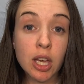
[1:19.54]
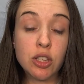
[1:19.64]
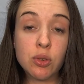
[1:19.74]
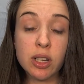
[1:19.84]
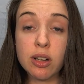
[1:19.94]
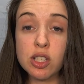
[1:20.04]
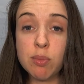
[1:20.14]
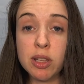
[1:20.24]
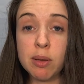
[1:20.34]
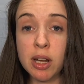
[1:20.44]
You can also
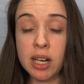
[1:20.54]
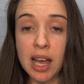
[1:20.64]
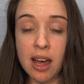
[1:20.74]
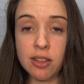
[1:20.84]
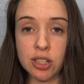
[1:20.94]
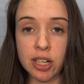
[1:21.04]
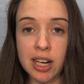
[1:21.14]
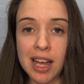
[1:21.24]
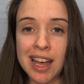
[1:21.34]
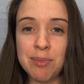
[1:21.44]
put them on a
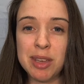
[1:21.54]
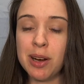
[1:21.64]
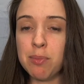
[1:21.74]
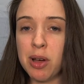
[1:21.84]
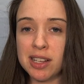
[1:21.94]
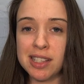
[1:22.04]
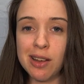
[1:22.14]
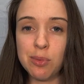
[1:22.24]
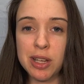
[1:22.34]
calendar. Here at BOSTnet,